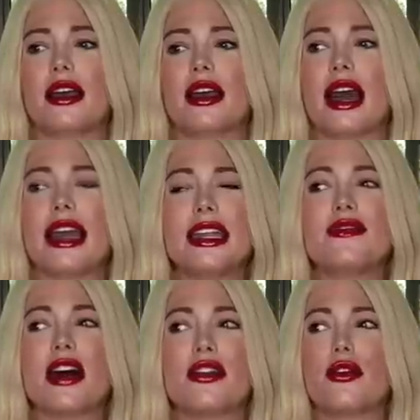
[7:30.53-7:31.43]
kind of
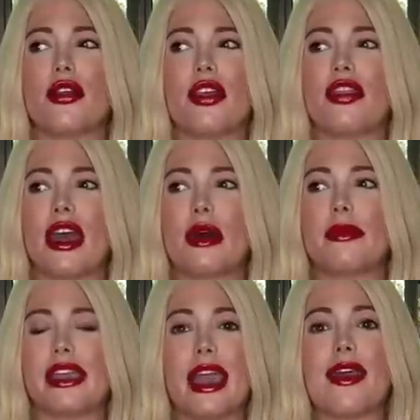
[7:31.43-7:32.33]
other than them,
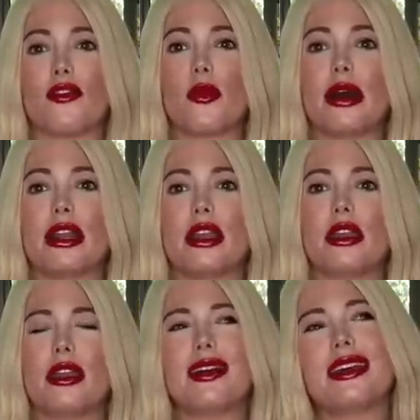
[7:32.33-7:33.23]
like
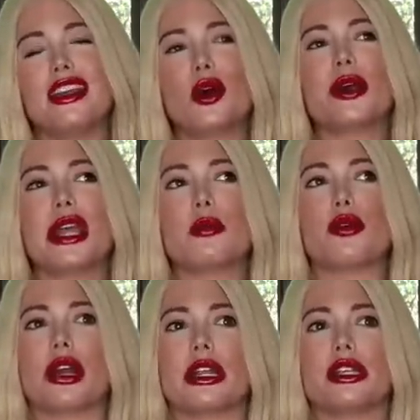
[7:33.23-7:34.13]
everybody, you know what, and
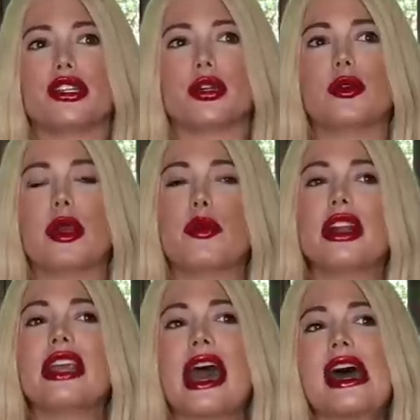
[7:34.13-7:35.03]
Brandy too. Like
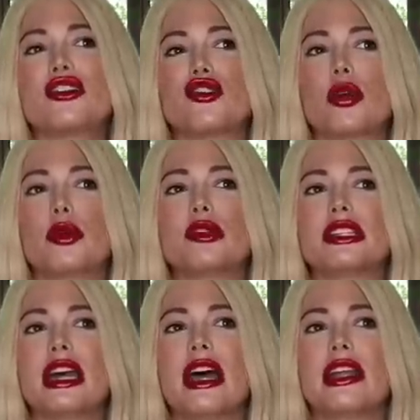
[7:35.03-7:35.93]
Brandy had a strong
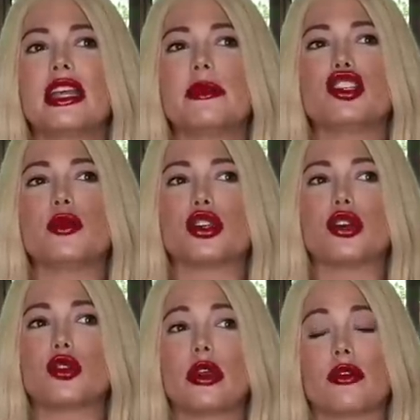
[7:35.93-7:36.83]
personality, but she was
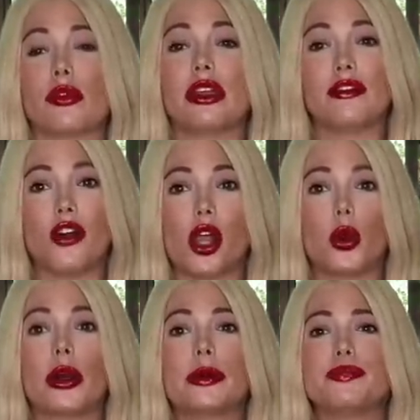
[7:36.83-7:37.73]
also like really a
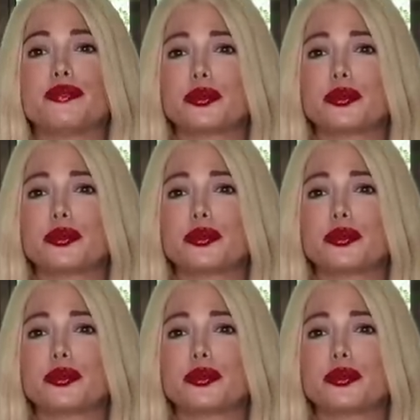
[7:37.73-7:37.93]
follower.